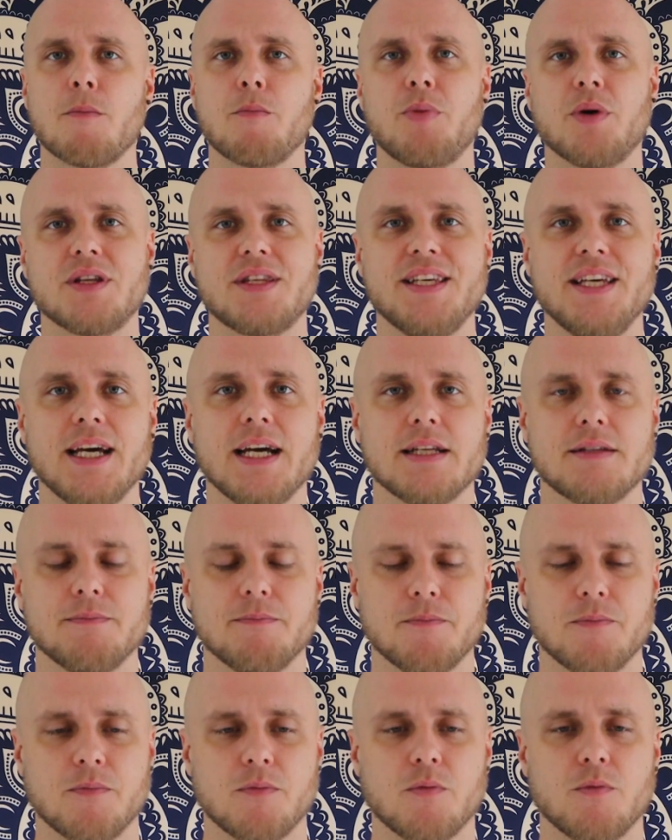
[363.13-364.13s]
but
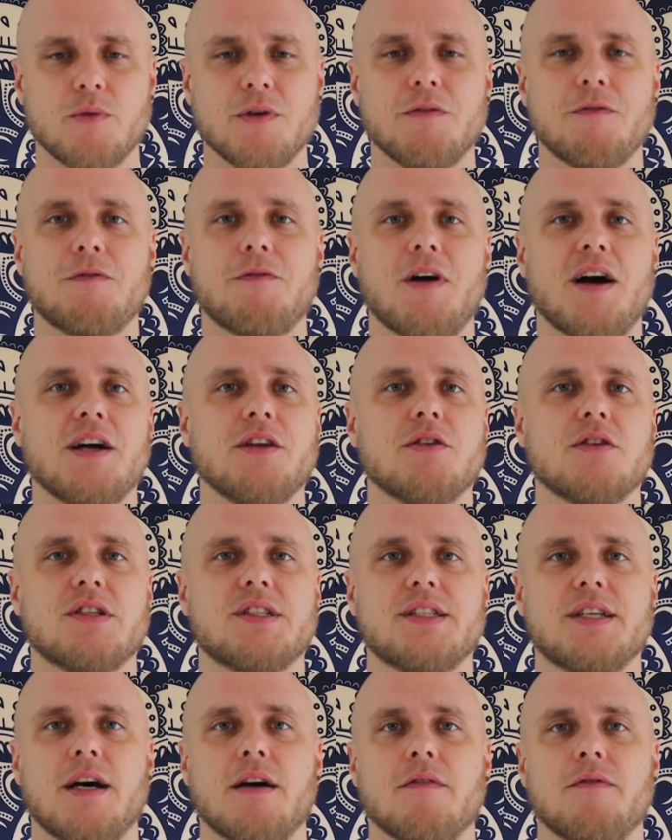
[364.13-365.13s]
yet we find
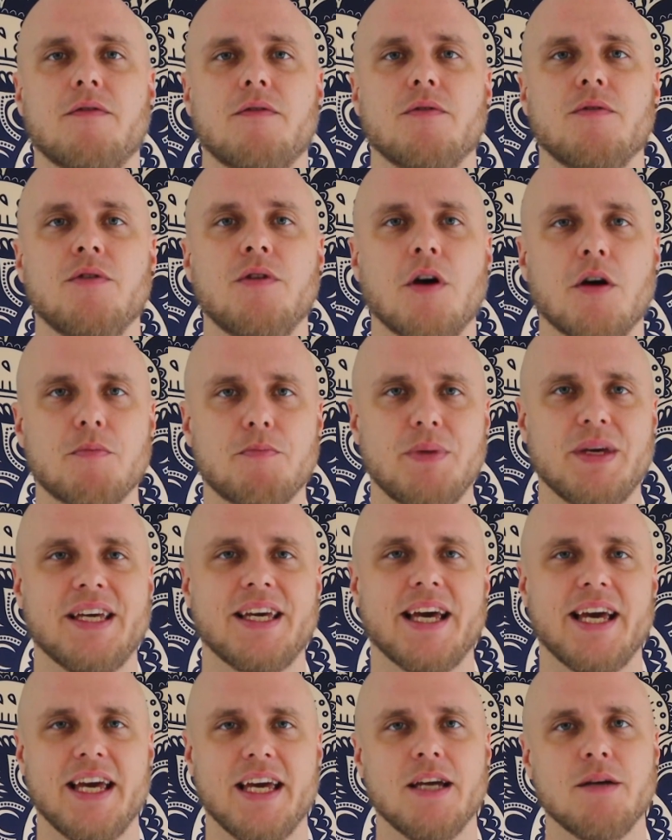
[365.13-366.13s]
ourselves not
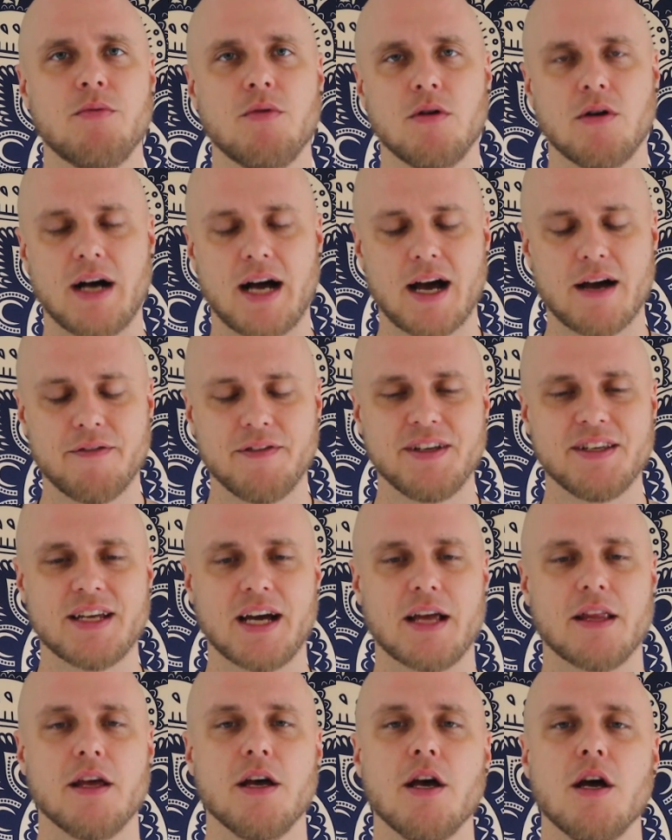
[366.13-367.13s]
being able, having
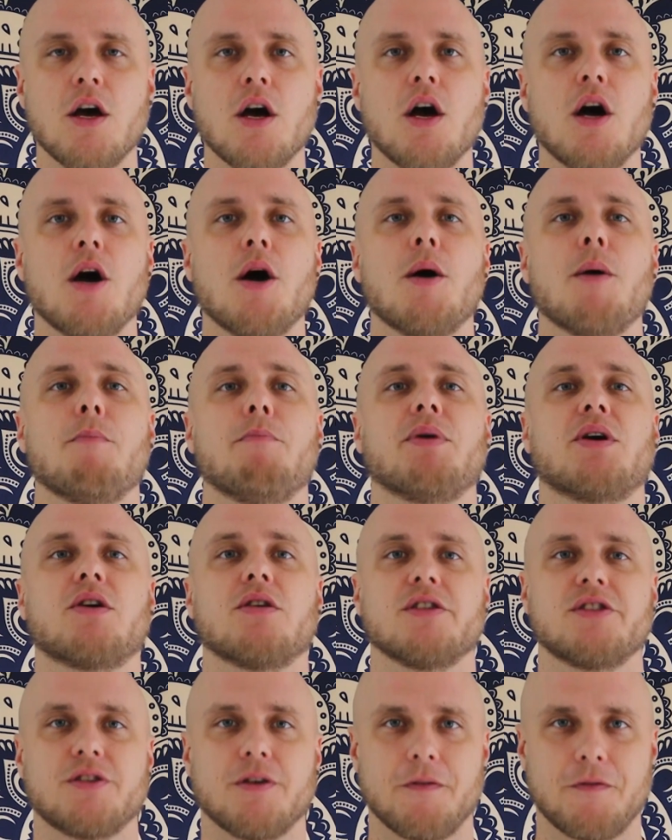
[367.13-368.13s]
that
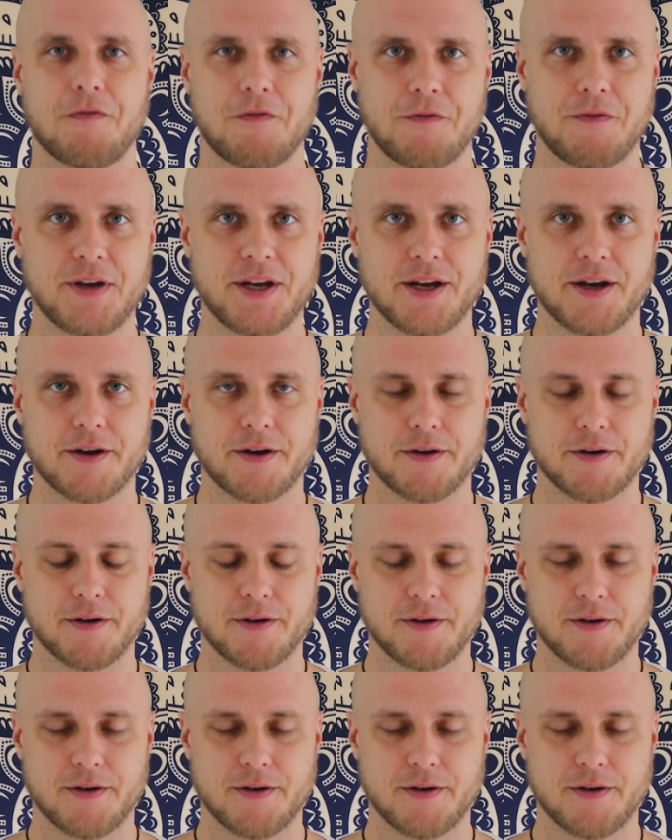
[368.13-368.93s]
because of fear.